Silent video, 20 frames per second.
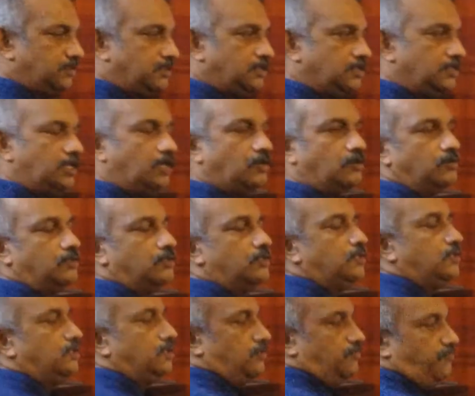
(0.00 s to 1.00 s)
now
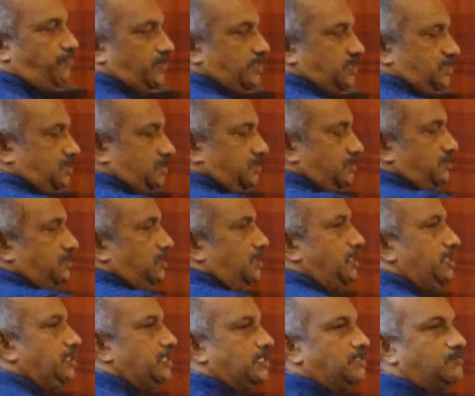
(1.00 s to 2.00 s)
first
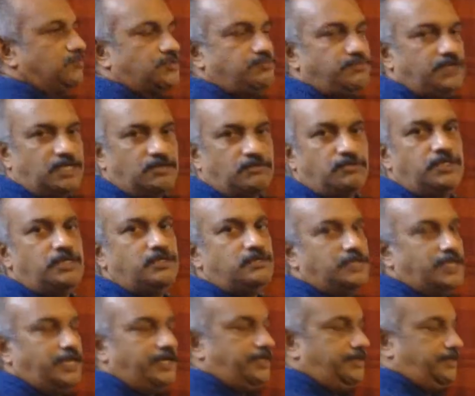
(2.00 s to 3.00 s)
three terms we are going to
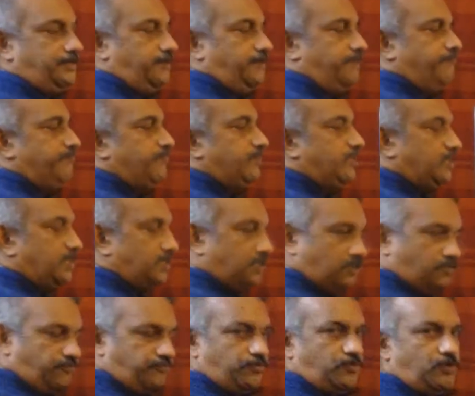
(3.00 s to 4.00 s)
write in the
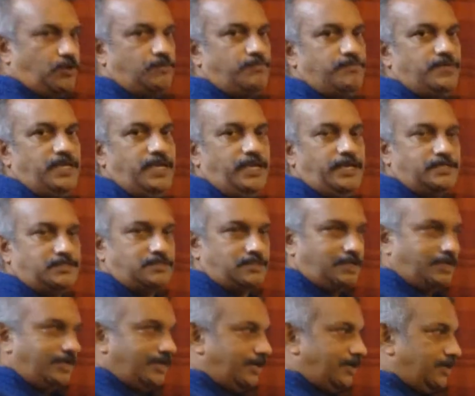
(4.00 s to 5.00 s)
form a
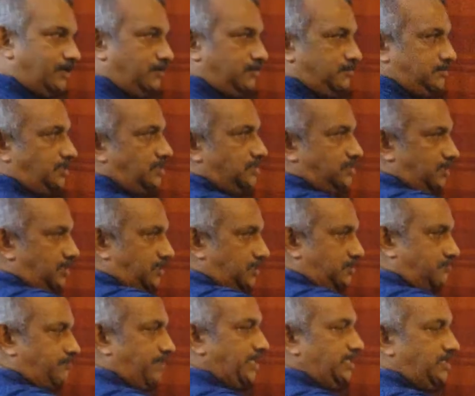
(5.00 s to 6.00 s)
square, since it is
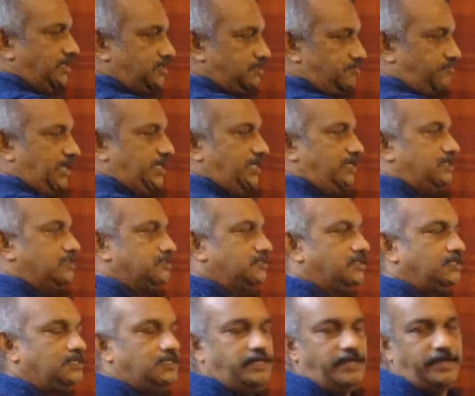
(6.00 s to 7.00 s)
minus, minus
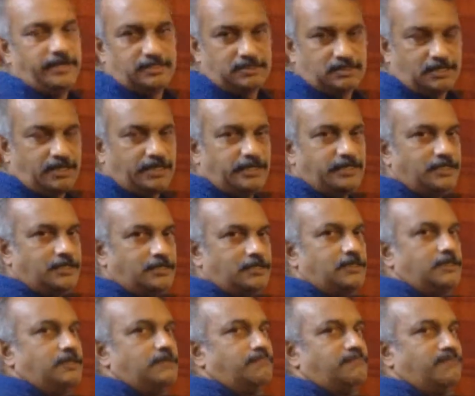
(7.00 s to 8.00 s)
a square
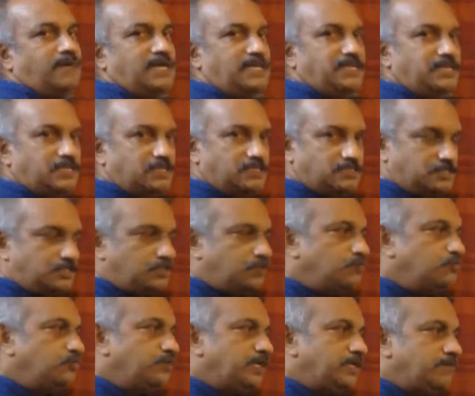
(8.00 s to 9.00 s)
minus
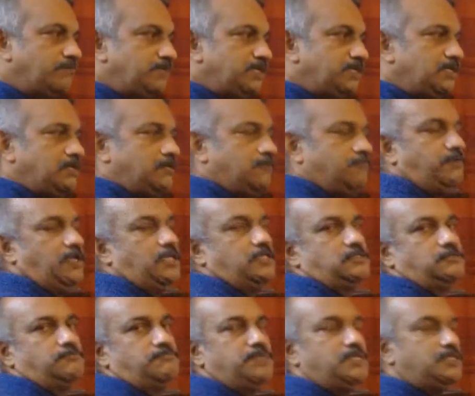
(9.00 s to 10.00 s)
2ab
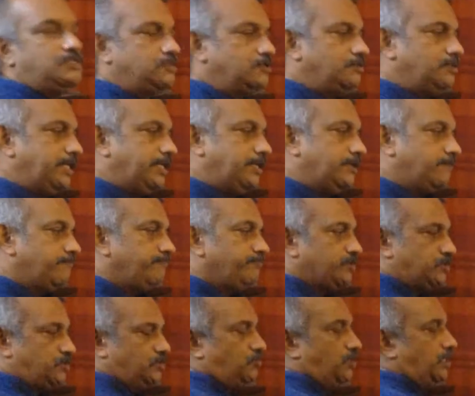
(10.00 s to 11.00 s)
plus b square.
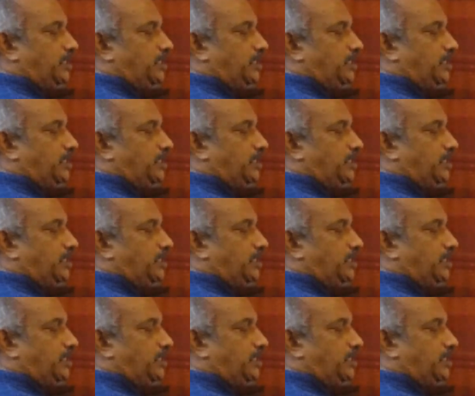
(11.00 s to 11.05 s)
So what